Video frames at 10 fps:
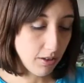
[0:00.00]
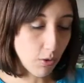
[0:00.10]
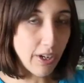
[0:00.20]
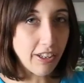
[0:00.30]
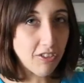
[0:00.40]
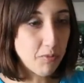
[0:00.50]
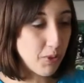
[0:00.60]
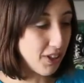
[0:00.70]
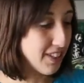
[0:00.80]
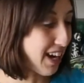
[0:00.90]
Oh, I love
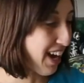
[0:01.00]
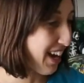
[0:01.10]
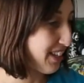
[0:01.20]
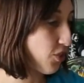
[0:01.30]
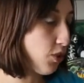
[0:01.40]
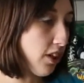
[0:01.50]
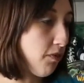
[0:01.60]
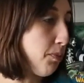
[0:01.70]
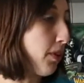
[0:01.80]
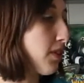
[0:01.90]
books. I do
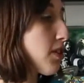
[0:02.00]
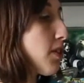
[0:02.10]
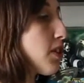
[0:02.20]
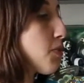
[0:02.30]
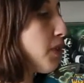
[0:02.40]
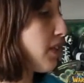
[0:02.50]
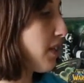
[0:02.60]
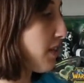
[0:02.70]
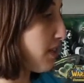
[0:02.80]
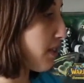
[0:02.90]
love books. So this one
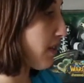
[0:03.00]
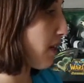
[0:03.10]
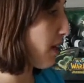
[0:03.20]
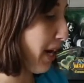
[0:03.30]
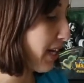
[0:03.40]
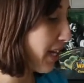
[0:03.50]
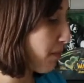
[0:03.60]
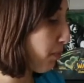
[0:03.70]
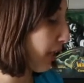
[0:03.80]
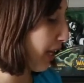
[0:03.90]
is uh,
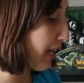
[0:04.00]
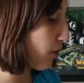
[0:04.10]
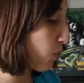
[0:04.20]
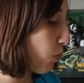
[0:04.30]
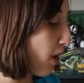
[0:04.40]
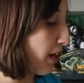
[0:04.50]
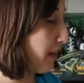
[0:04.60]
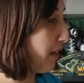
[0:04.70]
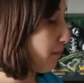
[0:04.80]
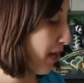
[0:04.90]
Ready Player One
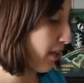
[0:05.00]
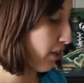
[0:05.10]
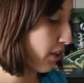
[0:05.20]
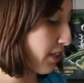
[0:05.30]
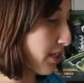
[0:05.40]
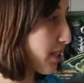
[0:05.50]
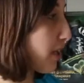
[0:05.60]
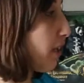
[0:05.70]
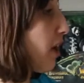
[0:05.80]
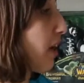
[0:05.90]
by Ernest
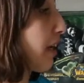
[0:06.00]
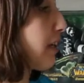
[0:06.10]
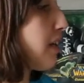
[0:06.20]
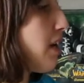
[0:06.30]
Cline.